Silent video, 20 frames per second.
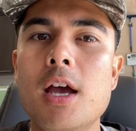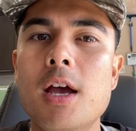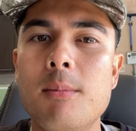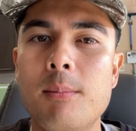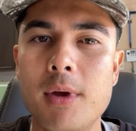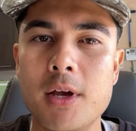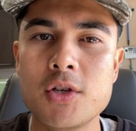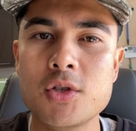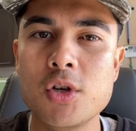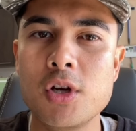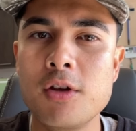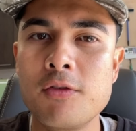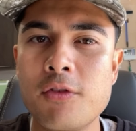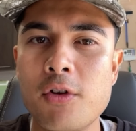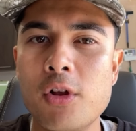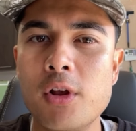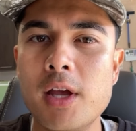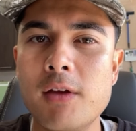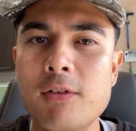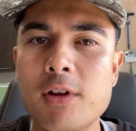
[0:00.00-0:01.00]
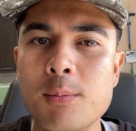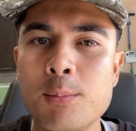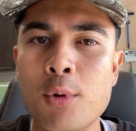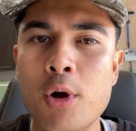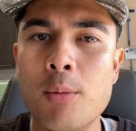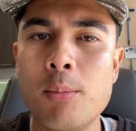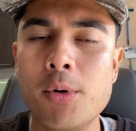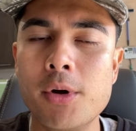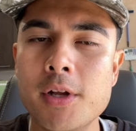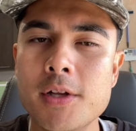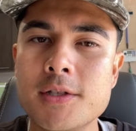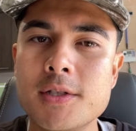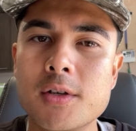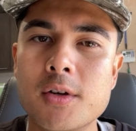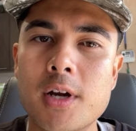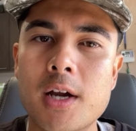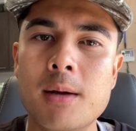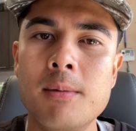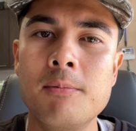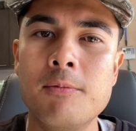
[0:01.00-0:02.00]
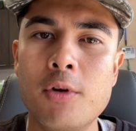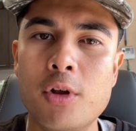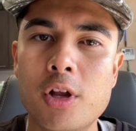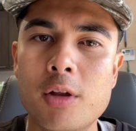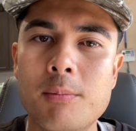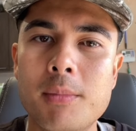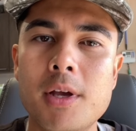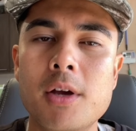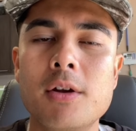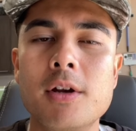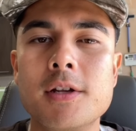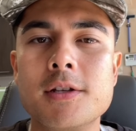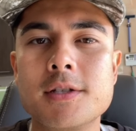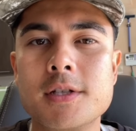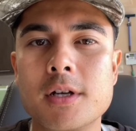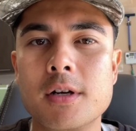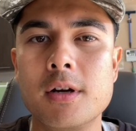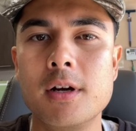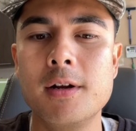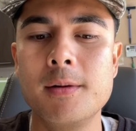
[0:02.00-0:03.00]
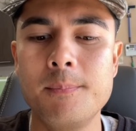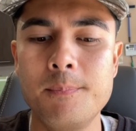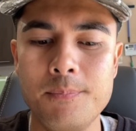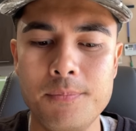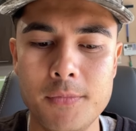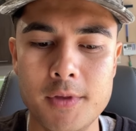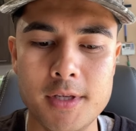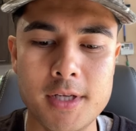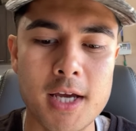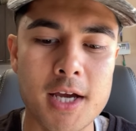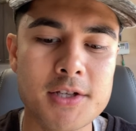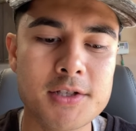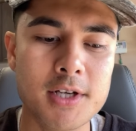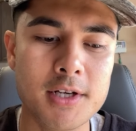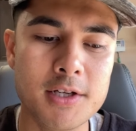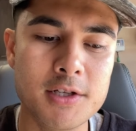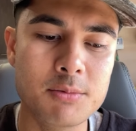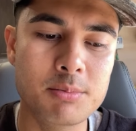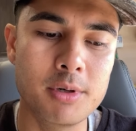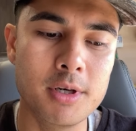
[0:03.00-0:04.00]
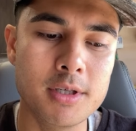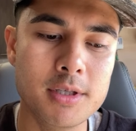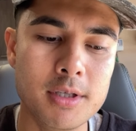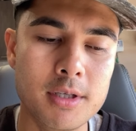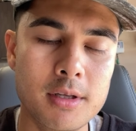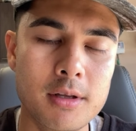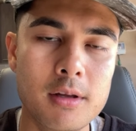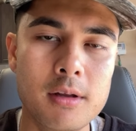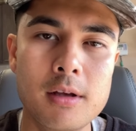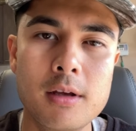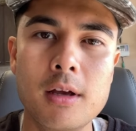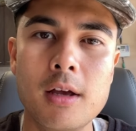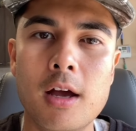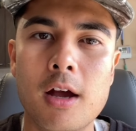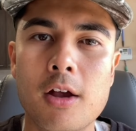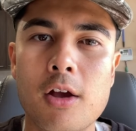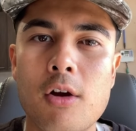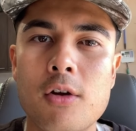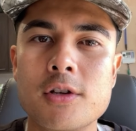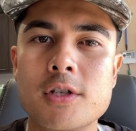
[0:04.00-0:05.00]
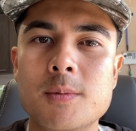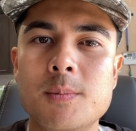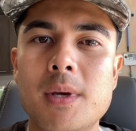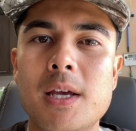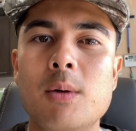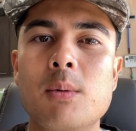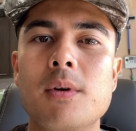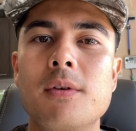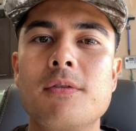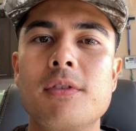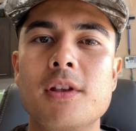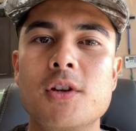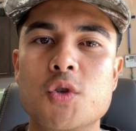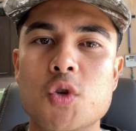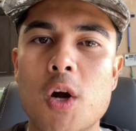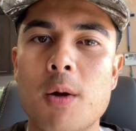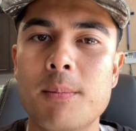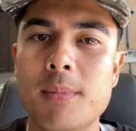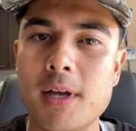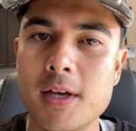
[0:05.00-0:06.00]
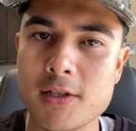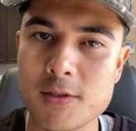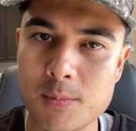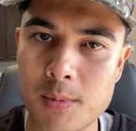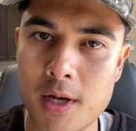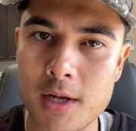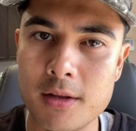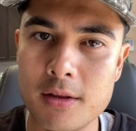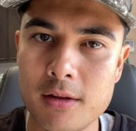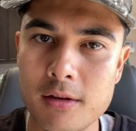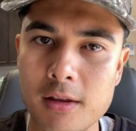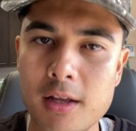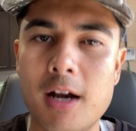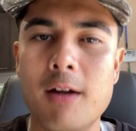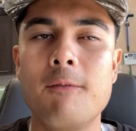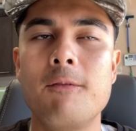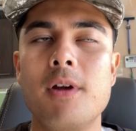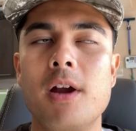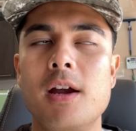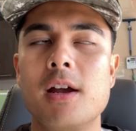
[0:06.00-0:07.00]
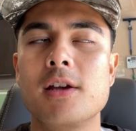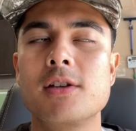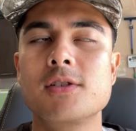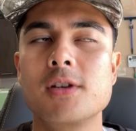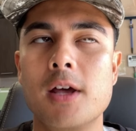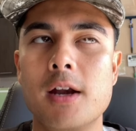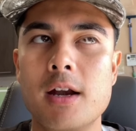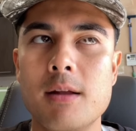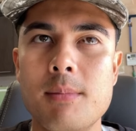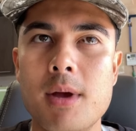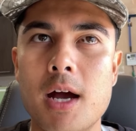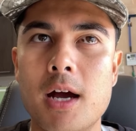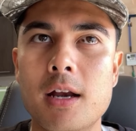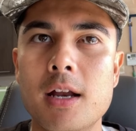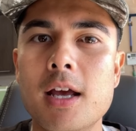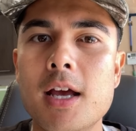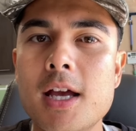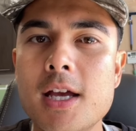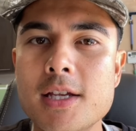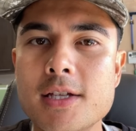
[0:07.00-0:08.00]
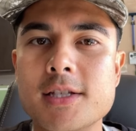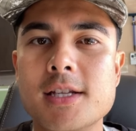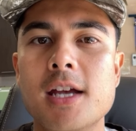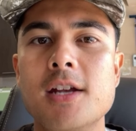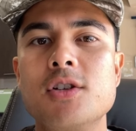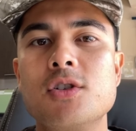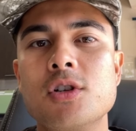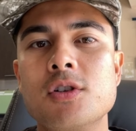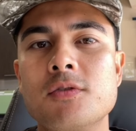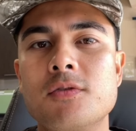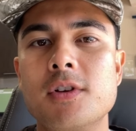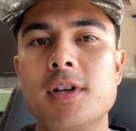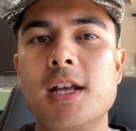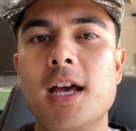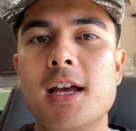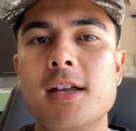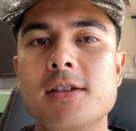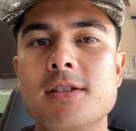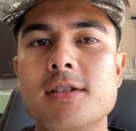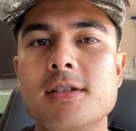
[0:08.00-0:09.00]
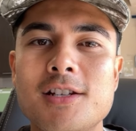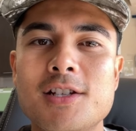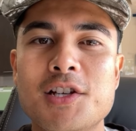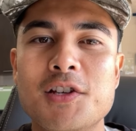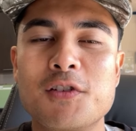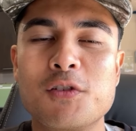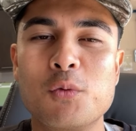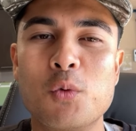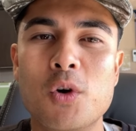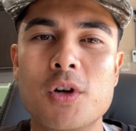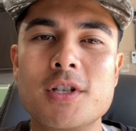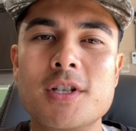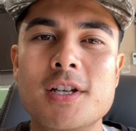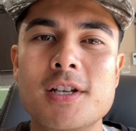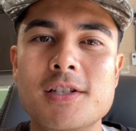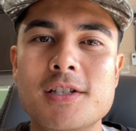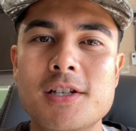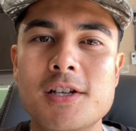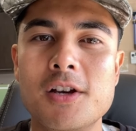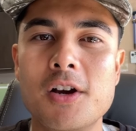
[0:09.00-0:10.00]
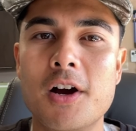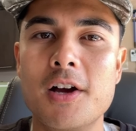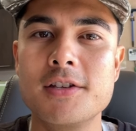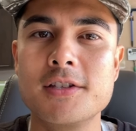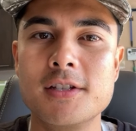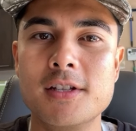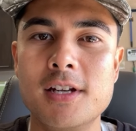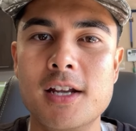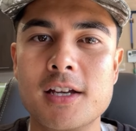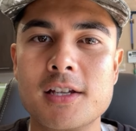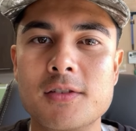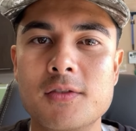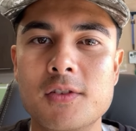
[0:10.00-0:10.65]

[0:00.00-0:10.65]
make sure you follow Evening Mob on Instagram, follow me on Instagram. The decks I just printed are going to be with the drop next month that I'm very excited about. Stay tuned for dates. Cheers for watching. See you guys in the next